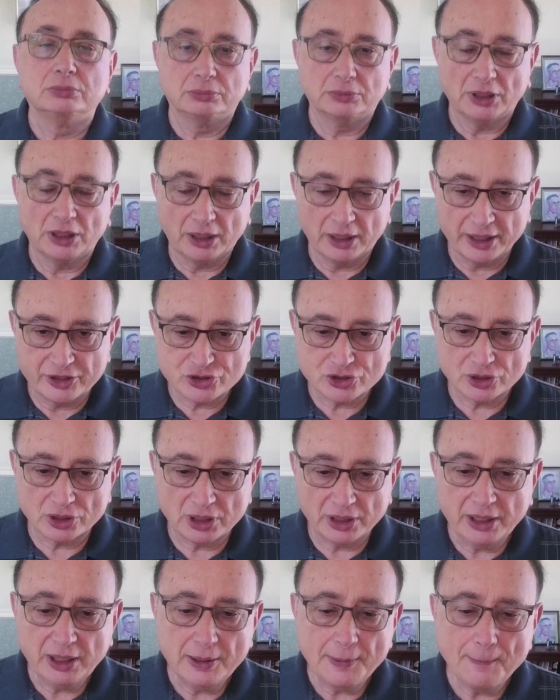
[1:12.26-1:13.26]

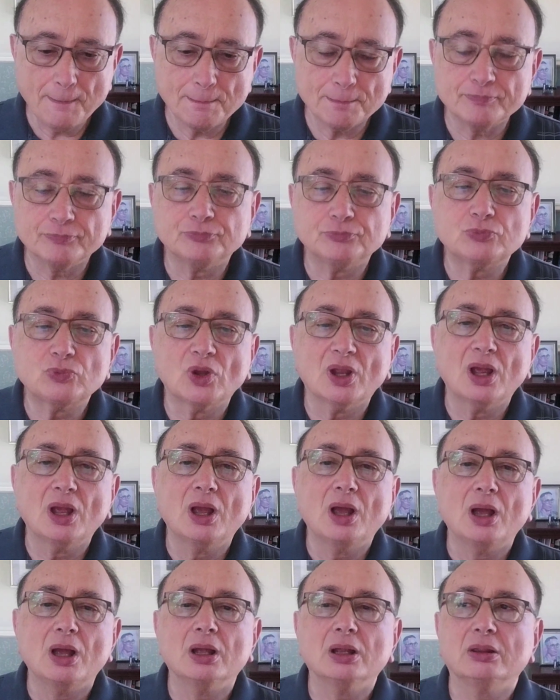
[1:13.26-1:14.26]
allegedly,
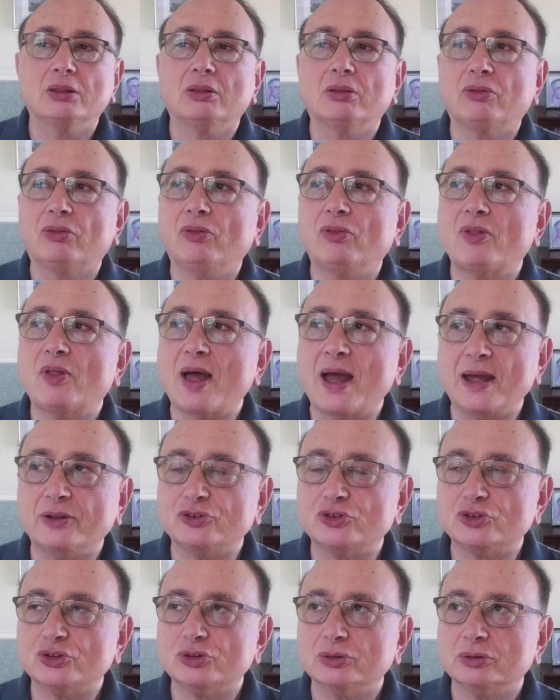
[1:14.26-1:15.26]
that
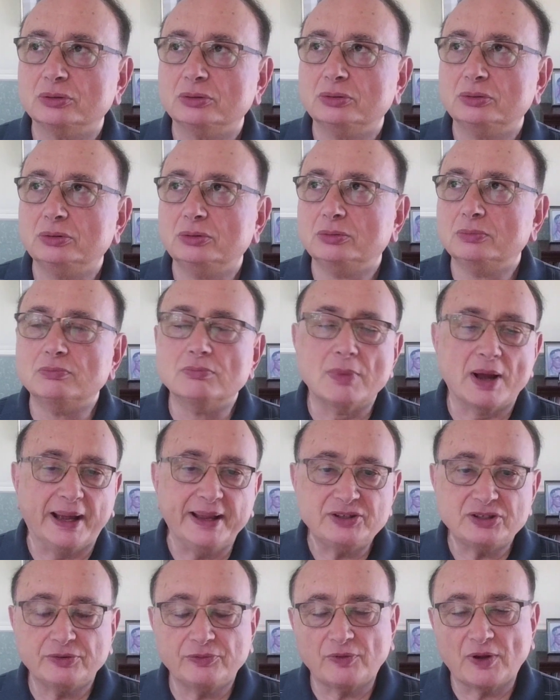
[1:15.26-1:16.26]

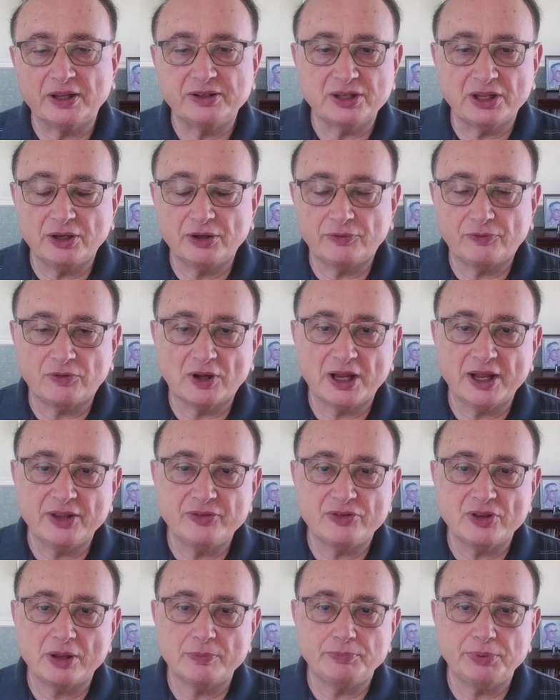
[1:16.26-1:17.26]
might have identified
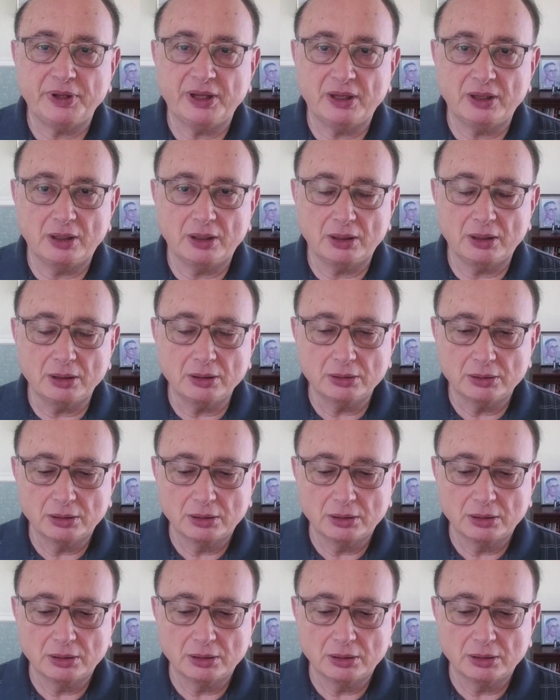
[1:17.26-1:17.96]
there being